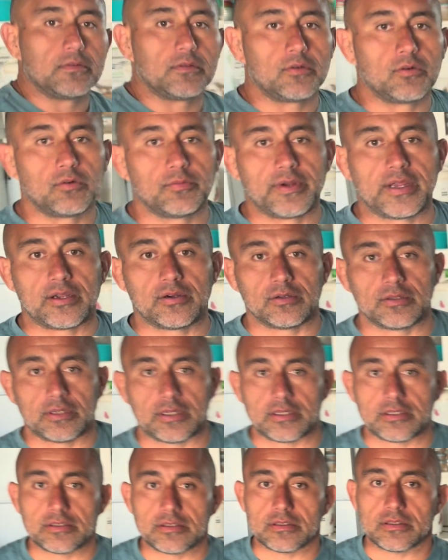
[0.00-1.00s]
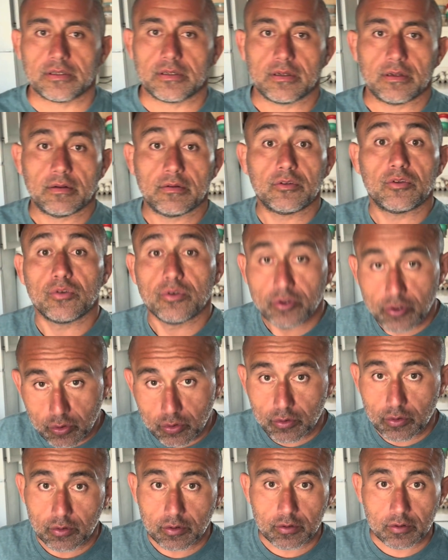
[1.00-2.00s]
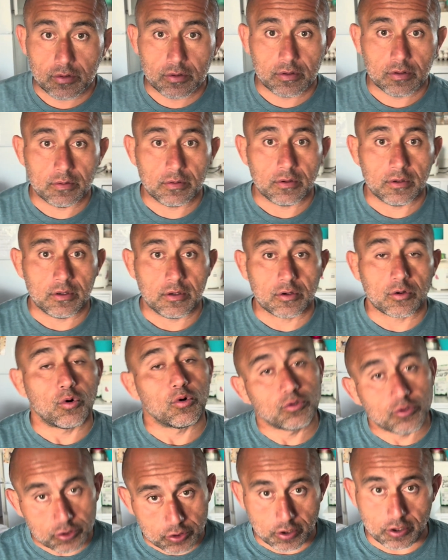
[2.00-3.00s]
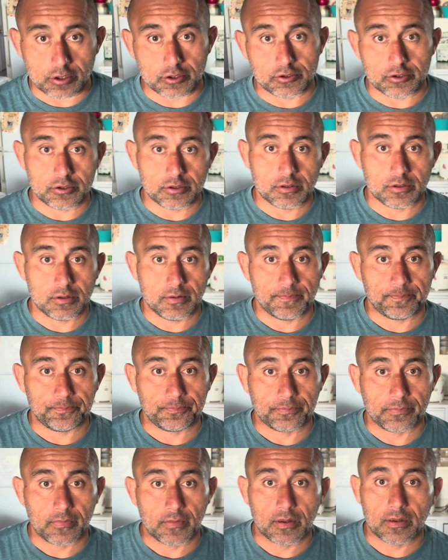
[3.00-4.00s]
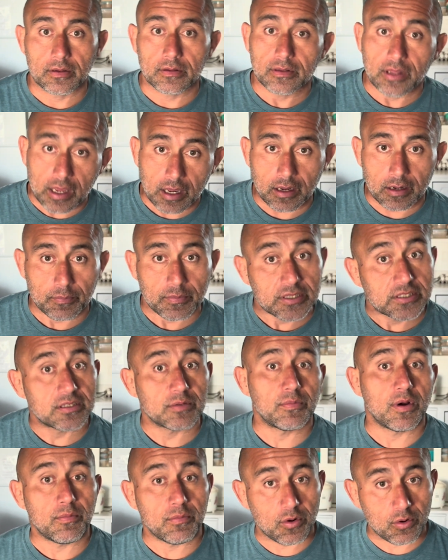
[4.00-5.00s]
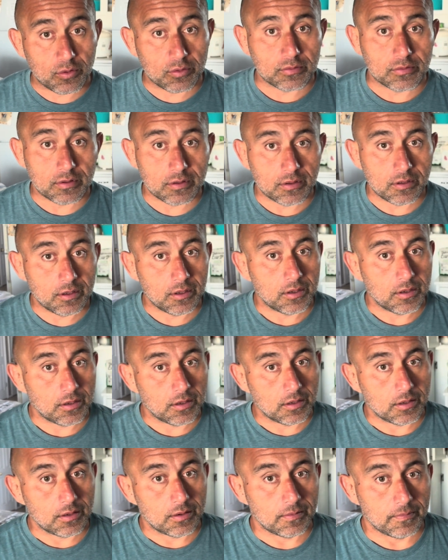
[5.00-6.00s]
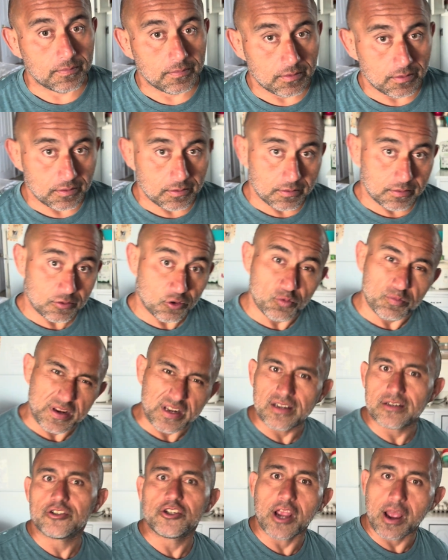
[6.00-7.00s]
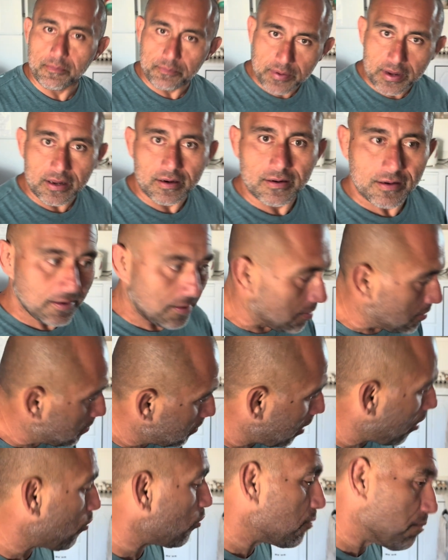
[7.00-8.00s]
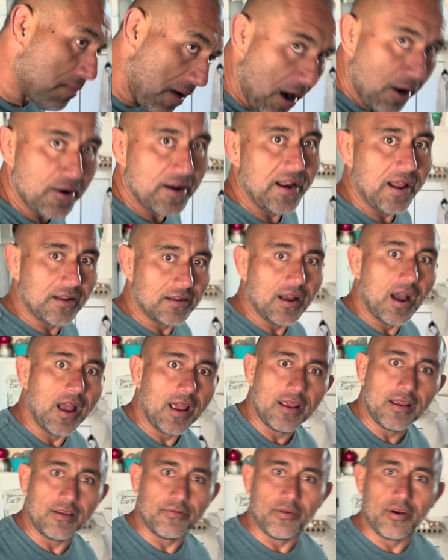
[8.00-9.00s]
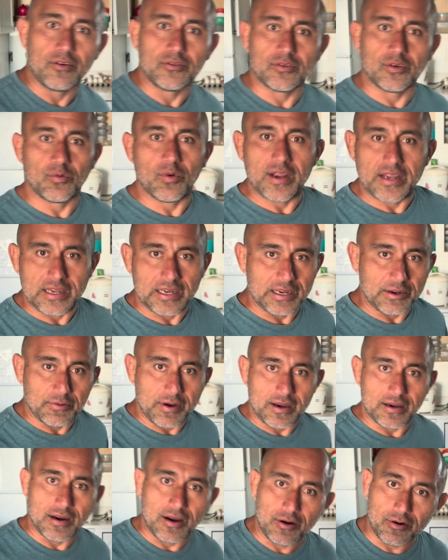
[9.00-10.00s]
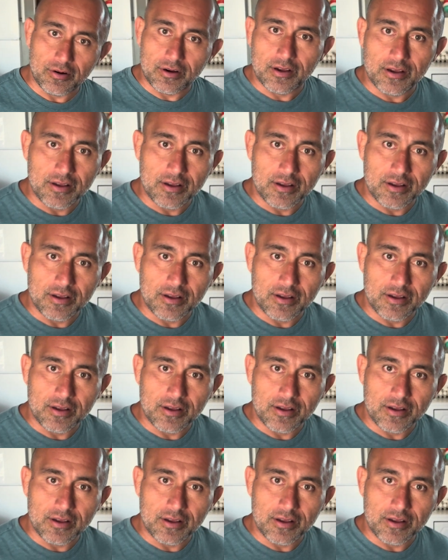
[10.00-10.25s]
Oh my goodness. Do you, Coach Serge, take Mr. Mamon to be the champion? I would marry that guy if I was on Wahini right now.